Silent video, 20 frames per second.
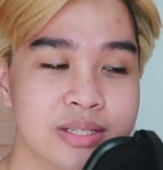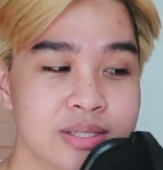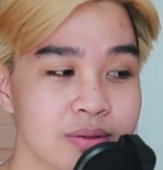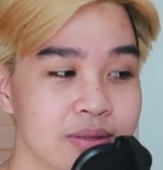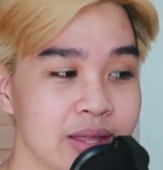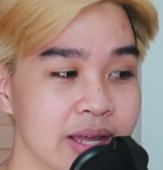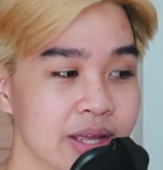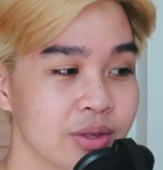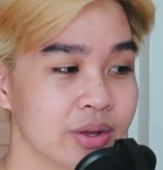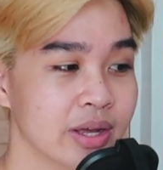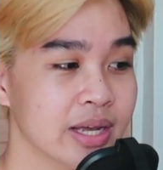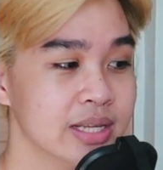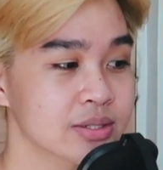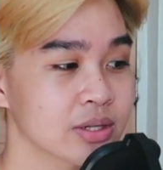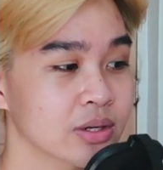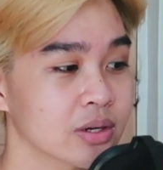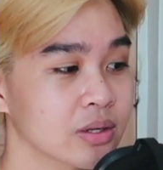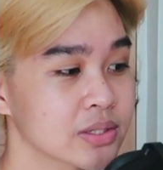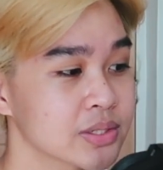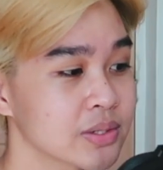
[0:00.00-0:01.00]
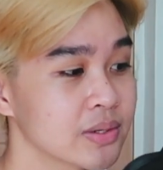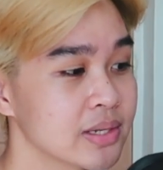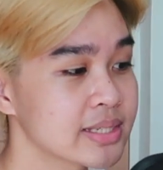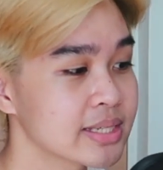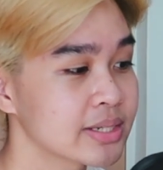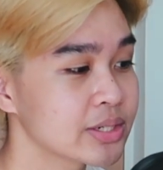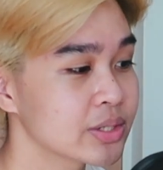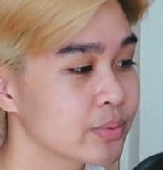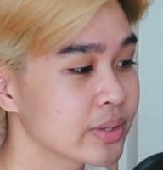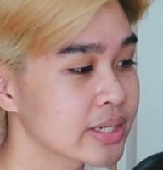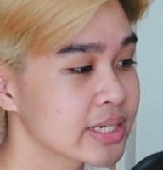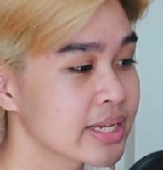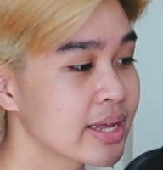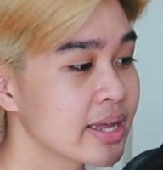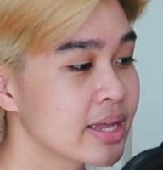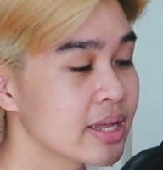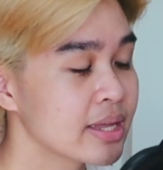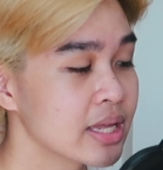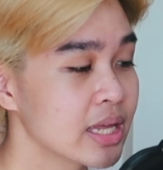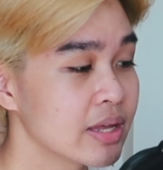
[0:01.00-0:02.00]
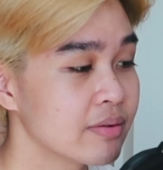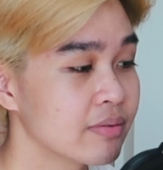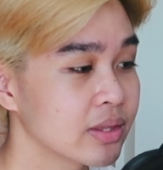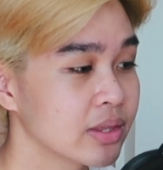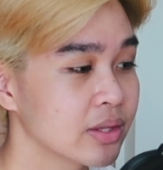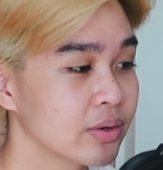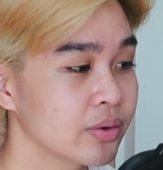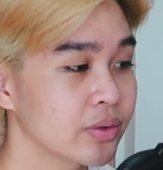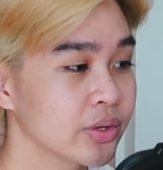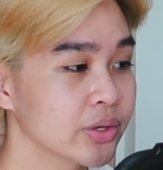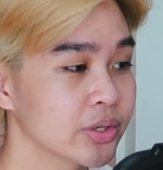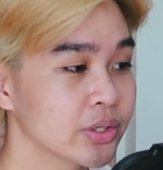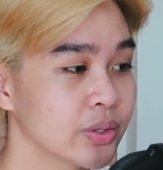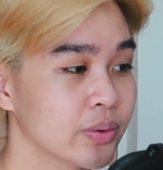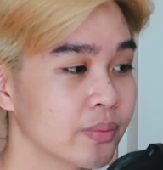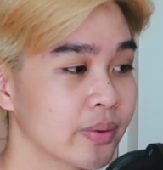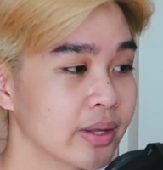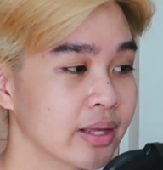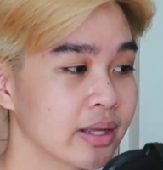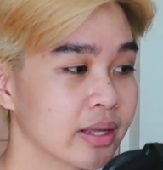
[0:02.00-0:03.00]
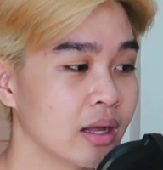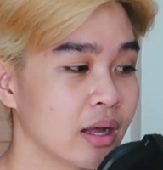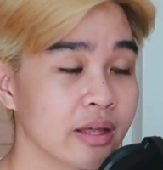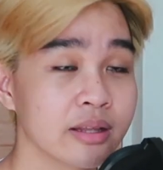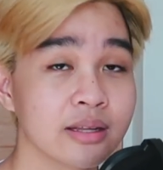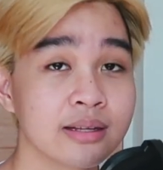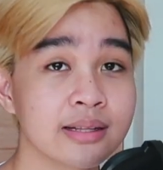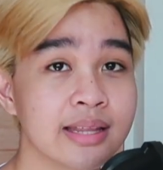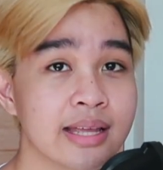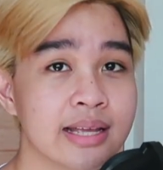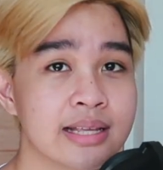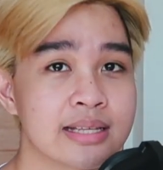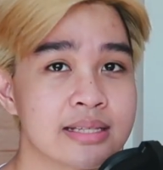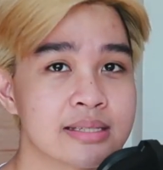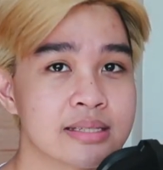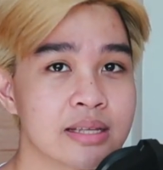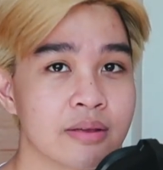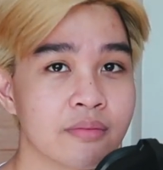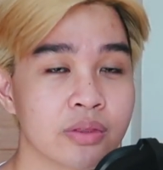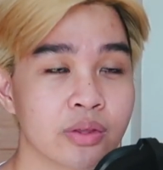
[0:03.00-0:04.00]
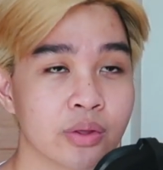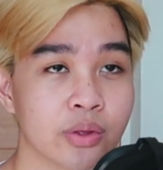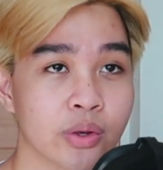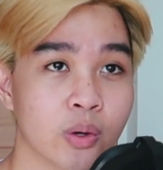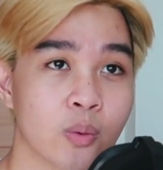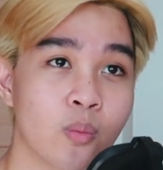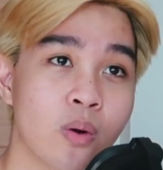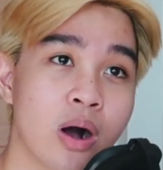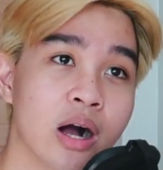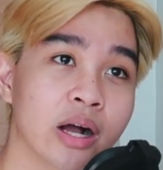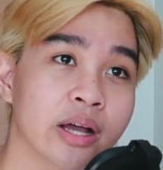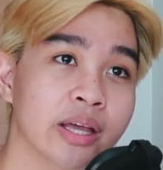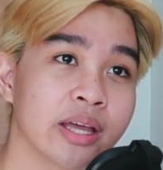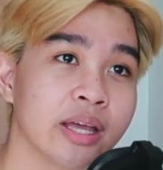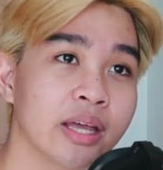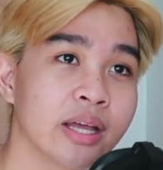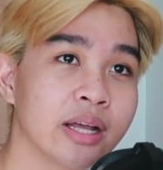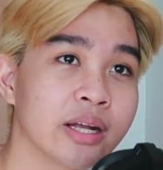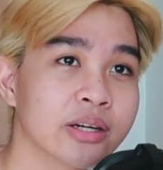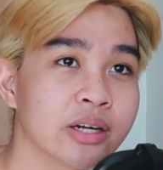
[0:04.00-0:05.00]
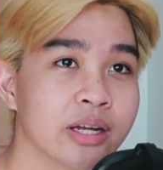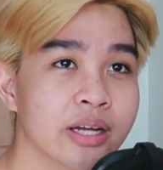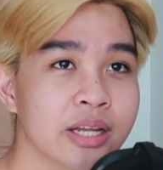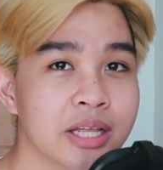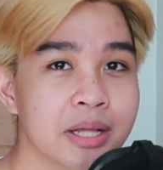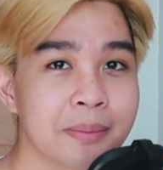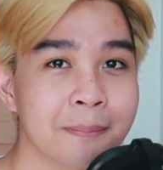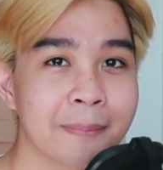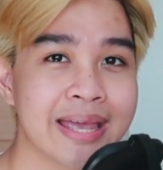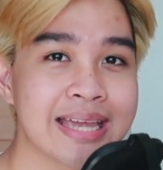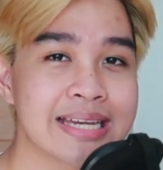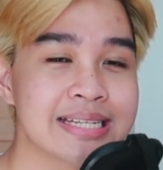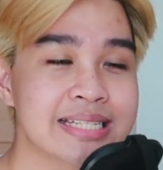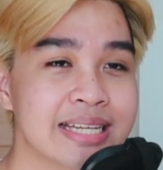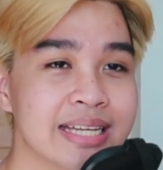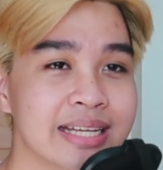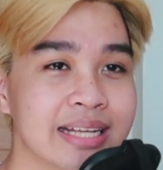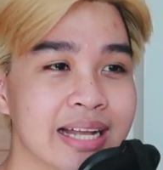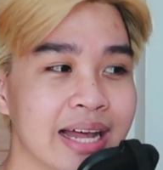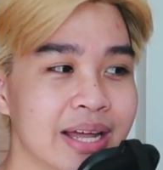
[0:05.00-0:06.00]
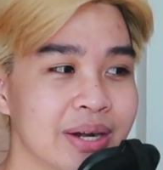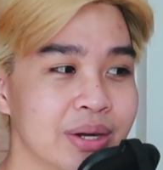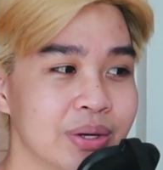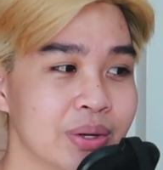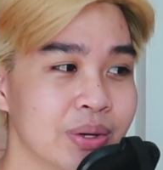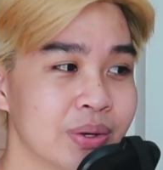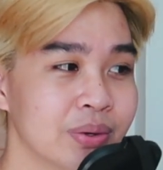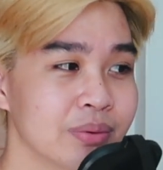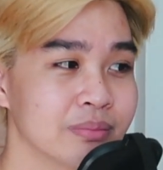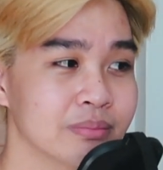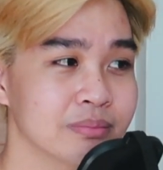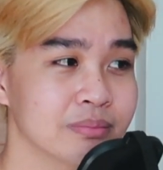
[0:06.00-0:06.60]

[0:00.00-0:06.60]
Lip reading: so that you guys could also listen to it even though you're doing other things, even though you're walking, running, painting, I don't know,